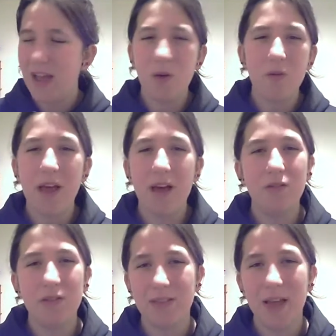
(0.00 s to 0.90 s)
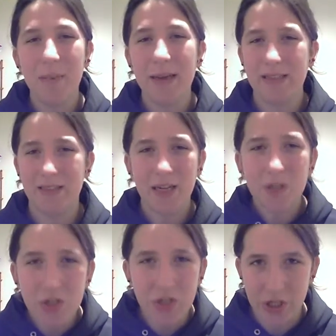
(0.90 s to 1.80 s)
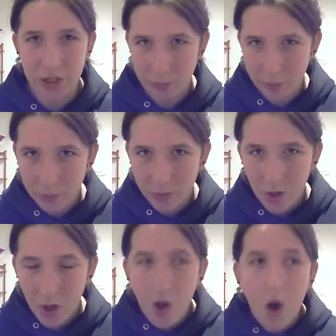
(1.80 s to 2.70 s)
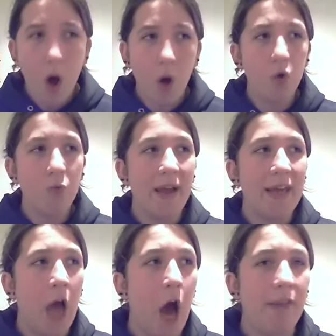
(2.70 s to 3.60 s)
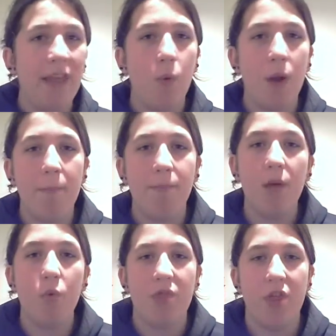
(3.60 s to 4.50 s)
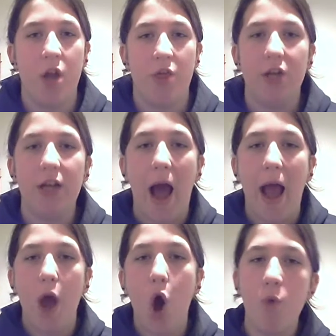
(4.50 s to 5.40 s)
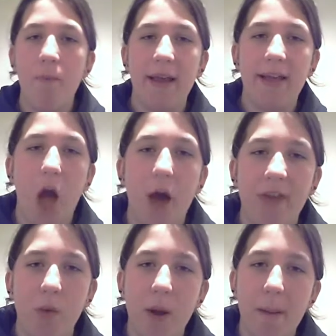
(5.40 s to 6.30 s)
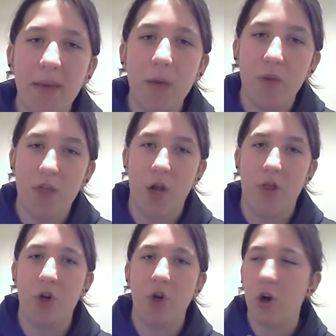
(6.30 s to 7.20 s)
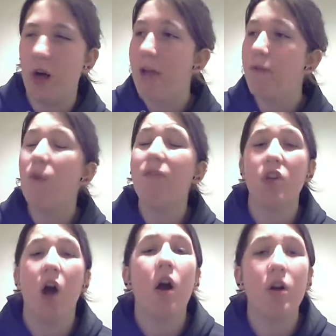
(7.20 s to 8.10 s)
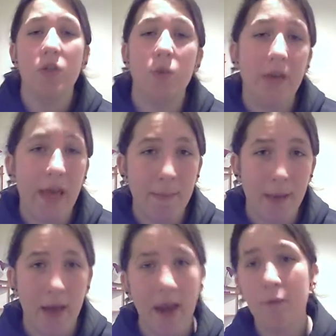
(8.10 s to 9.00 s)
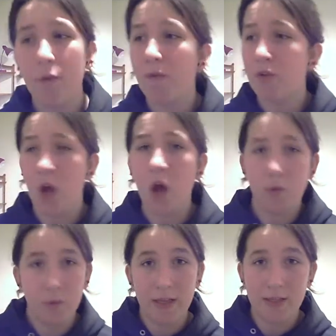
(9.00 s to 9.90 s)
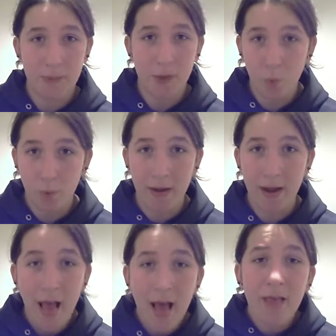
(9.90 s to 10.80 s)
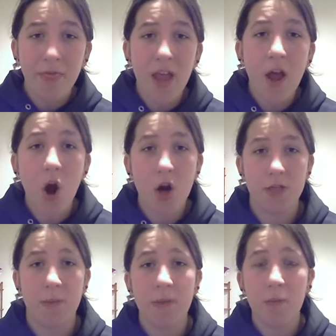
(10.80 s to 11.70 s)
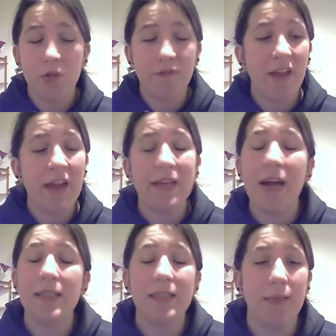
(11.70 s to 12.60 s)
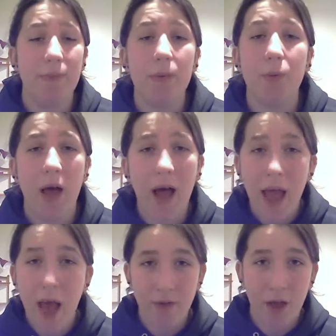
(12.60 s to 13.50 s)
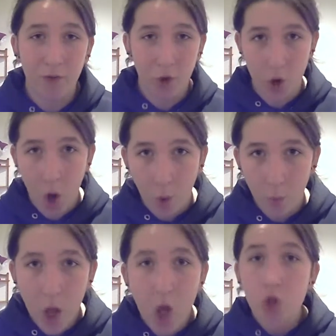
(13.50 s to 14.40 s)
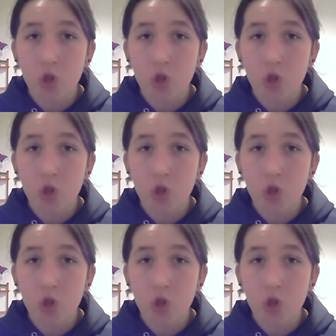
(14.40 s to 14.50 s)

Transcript: How the hell does that make sense to you? Oh my god, they want to be with another guy. Oh my god, they want to be with another girl. Have you ever talked to a gay man? Have you ever talked to a lesbian woman? They are some of the most fantastic people I have ever known.